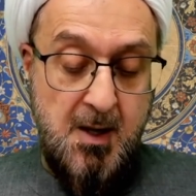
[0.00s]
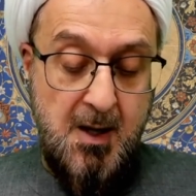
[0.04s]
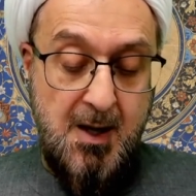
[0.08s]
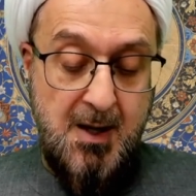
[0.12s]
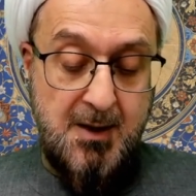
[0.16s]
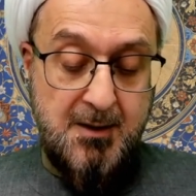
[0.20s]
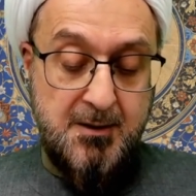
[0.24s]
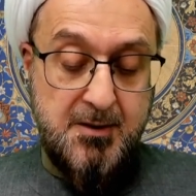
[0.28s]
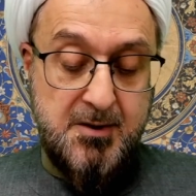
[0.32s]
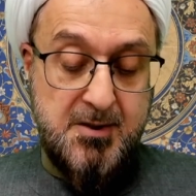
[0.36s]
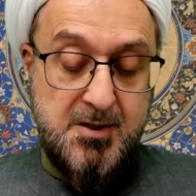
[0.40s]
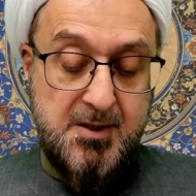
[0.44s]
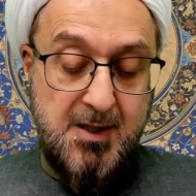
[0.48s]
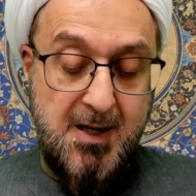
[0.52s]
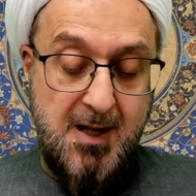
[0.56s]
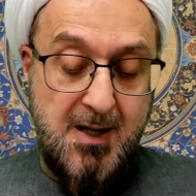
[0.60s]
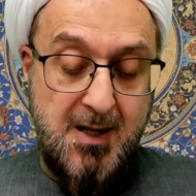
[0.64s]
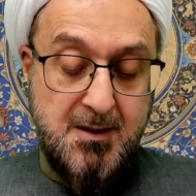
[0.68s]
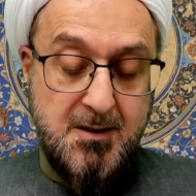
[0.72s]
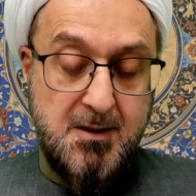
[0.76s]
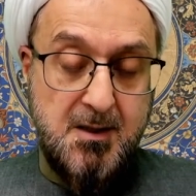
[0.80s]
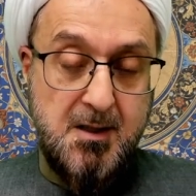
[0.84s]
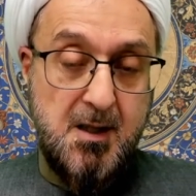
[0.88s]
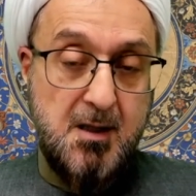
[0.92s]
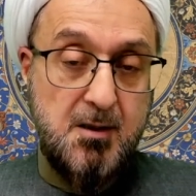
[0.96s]

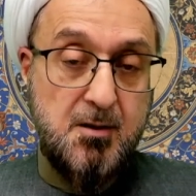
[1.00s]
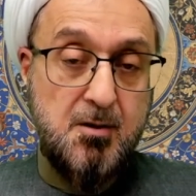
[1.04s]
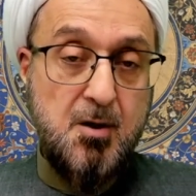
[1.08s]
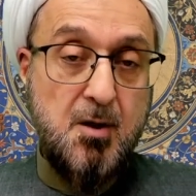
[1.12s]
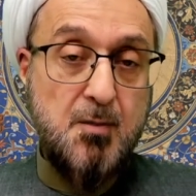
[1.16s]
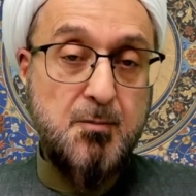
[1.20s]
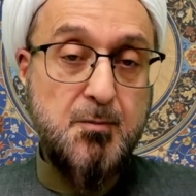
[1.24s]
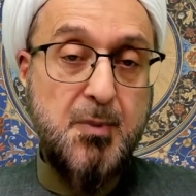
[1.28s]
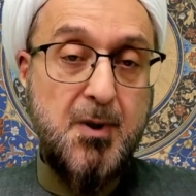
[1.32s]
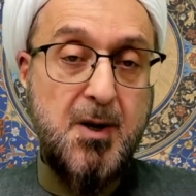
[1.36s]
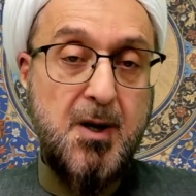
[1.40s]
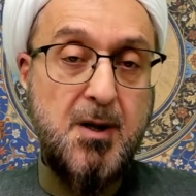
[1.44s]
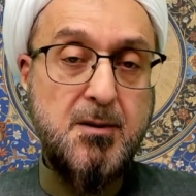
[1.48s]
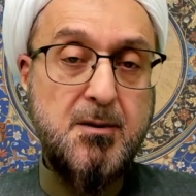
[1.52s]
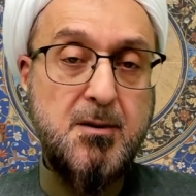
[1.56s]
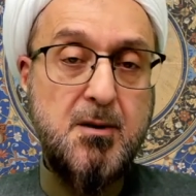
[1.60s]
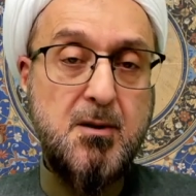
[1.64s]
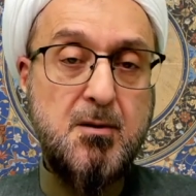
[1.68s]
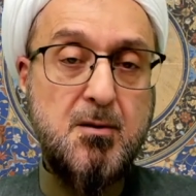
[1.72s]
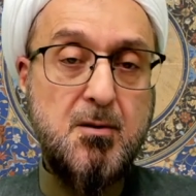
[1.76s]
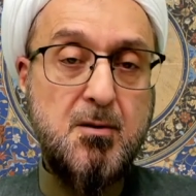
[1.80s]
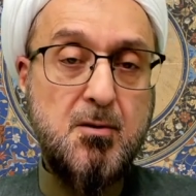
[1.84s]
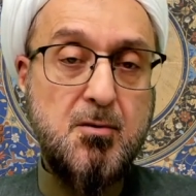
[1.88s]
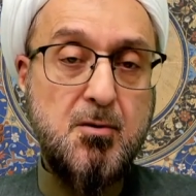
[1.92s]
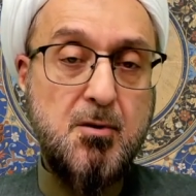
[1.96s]
Understanding and comprehending
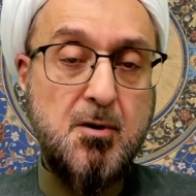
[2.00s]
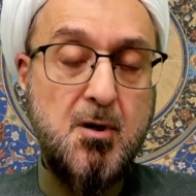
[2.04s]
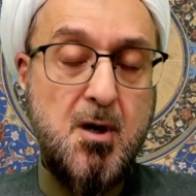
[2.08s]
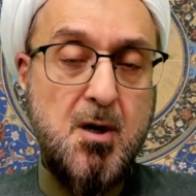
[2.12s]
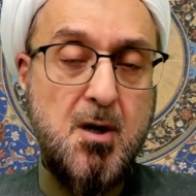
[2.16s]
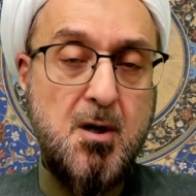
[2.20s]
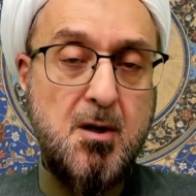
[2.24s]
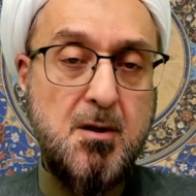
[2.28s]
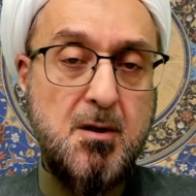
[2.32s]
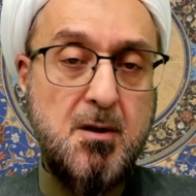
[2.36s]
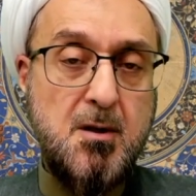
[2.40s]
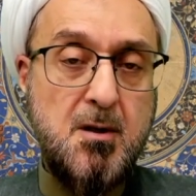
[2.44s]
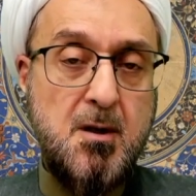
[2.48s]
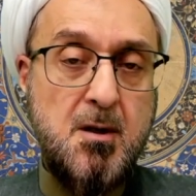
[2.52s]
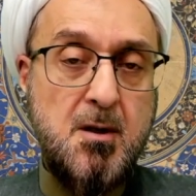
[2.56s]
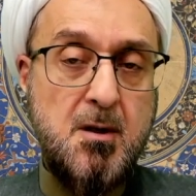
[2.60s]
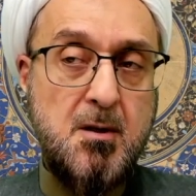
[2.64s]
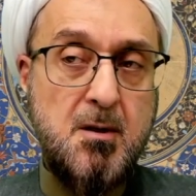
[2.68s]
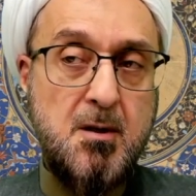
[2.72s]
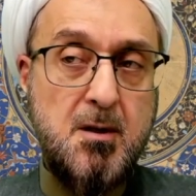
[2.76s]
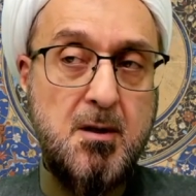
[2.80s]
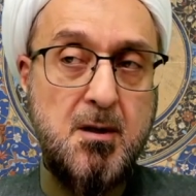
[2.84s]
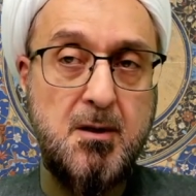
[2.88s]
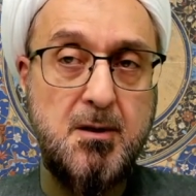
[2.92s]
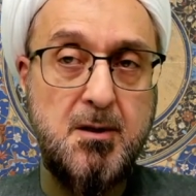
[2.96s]
the Quran,
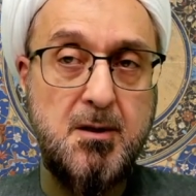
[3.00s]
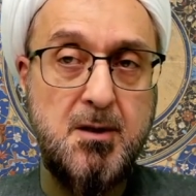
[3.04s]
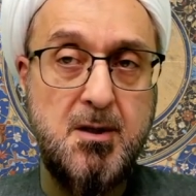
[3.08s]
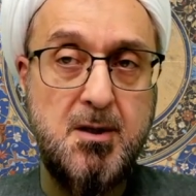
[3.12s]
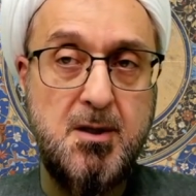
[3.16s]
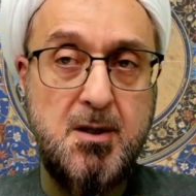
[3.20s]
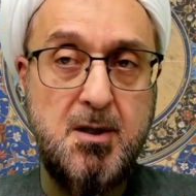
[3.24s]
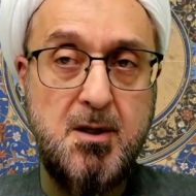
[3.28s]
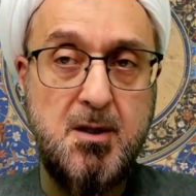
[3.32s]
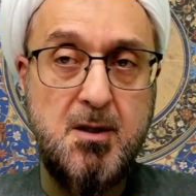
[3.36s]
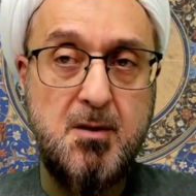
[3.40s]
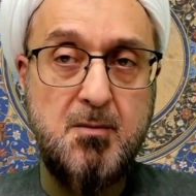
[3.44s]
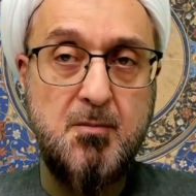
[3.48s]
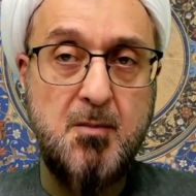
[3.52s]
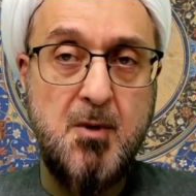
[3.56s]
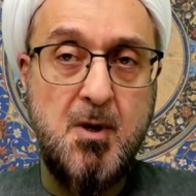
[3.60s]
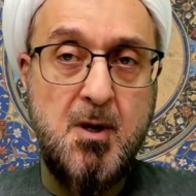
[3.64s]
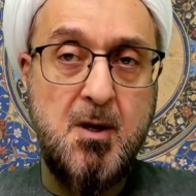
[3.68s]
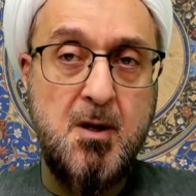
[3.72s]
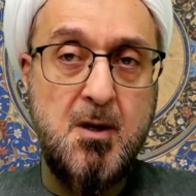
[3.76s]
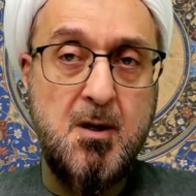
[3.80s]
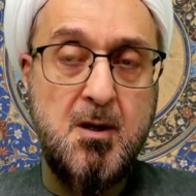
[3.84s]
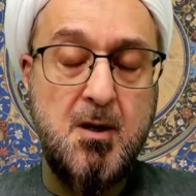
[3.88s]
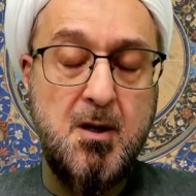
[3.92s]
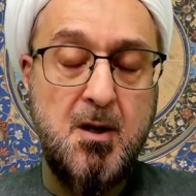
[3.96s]
and he
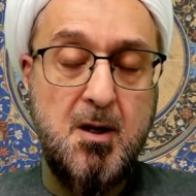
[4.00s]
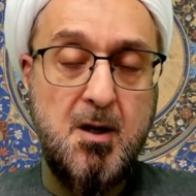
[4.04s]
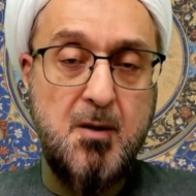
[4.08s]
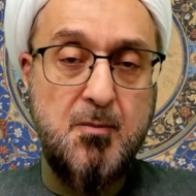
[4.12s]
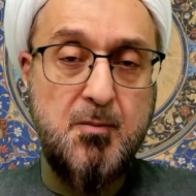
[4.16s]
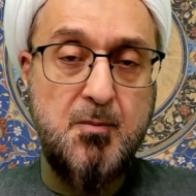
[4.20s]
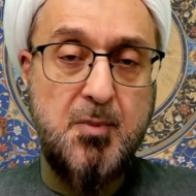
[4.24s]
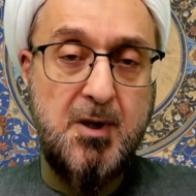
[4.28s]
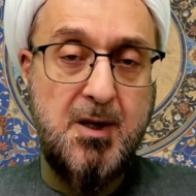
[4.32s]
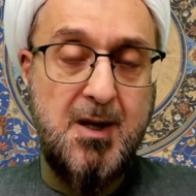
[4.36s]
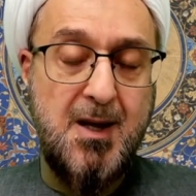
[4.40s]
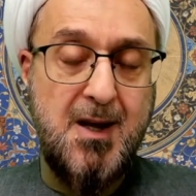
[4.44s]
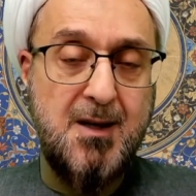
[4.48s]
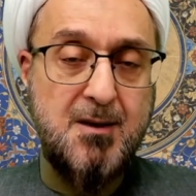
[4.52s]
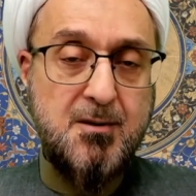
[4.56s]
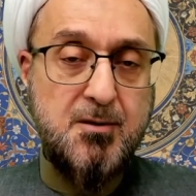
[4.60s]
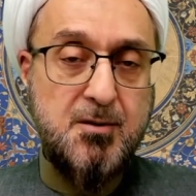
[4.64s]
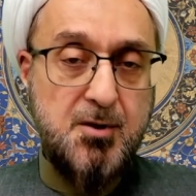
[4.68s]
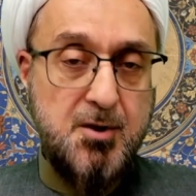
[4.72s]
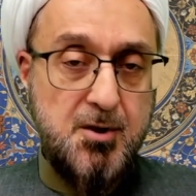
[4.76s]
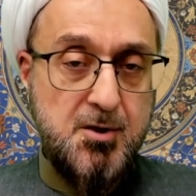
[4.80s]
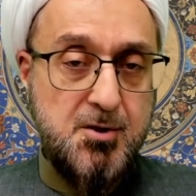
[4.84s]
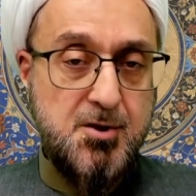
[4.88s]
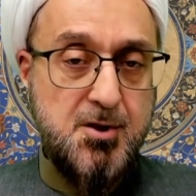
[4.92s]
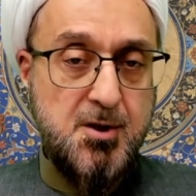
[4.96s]
began
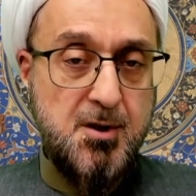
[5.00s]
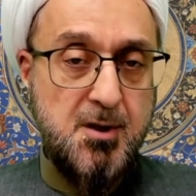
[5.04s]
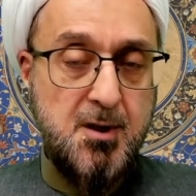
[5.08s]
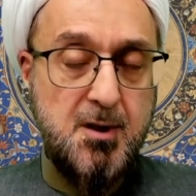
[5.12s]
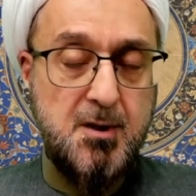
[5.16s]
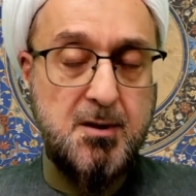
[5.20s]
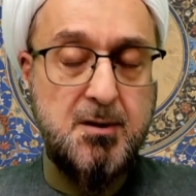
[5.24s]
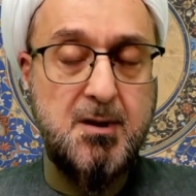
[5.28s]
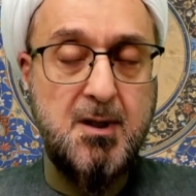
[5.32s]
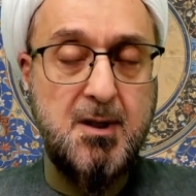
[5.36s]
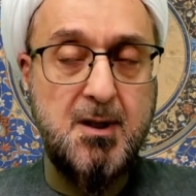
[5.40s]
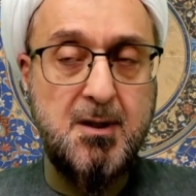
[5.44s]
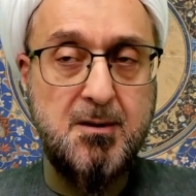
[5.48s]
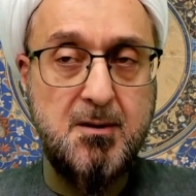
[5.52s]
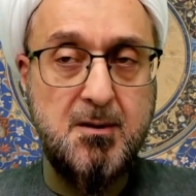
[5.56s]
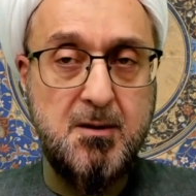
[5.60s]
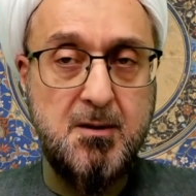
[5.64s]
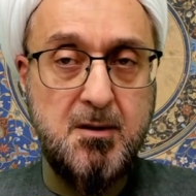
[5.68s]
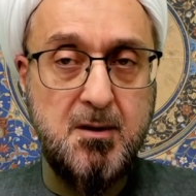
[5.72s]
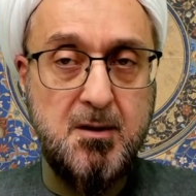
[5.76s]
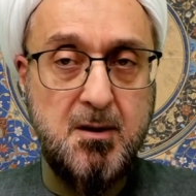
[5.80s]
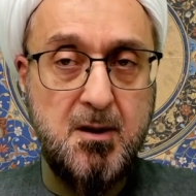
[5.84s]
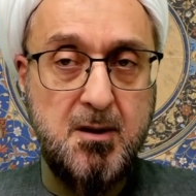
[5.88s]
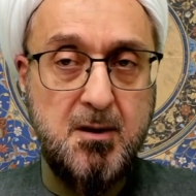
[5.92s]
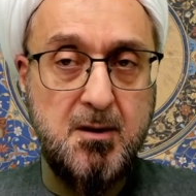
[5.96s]
teaching it and
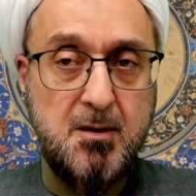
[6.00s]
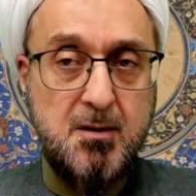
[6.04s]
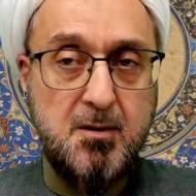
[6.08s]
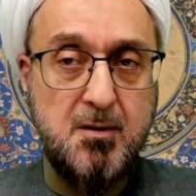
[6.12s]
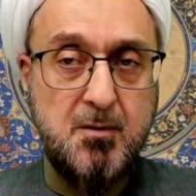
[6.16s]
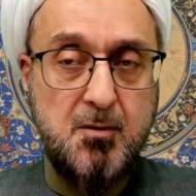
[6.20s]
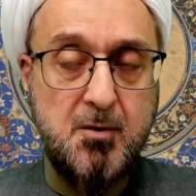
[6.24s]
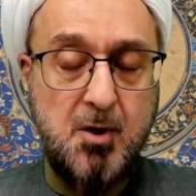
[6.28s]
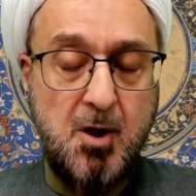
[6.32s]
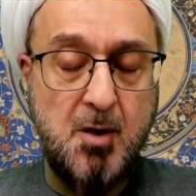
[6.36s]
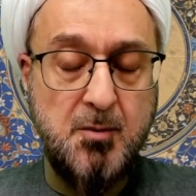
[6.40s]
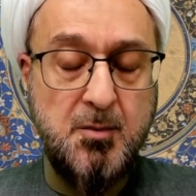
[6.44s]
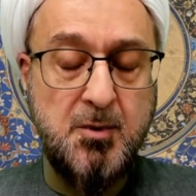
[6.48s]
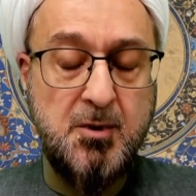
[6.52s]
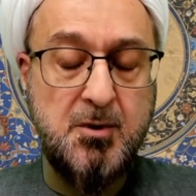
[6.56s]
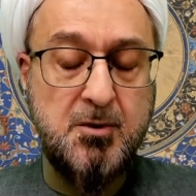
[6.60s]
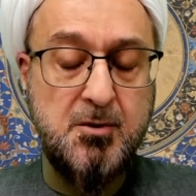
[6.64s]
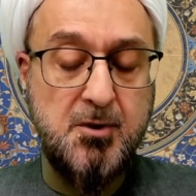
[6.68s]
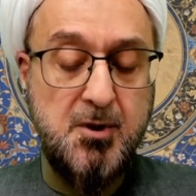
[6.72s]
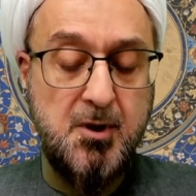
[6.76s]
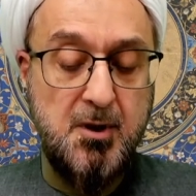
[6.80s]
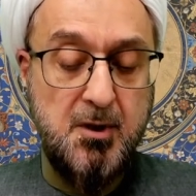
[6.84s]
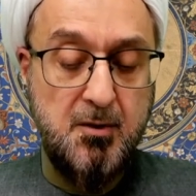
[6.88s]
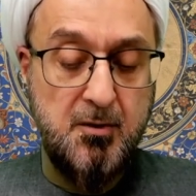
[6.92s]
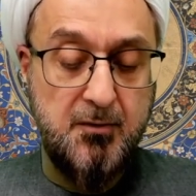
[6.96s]

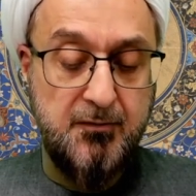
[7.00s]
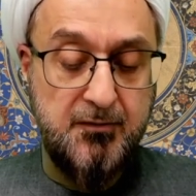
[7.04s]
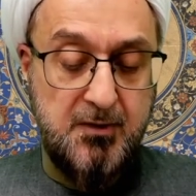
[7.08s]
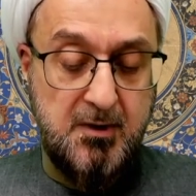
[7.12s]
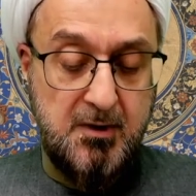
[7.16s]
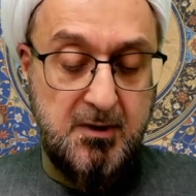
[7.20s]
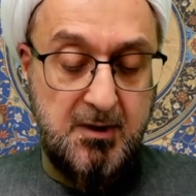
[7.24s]
commentary of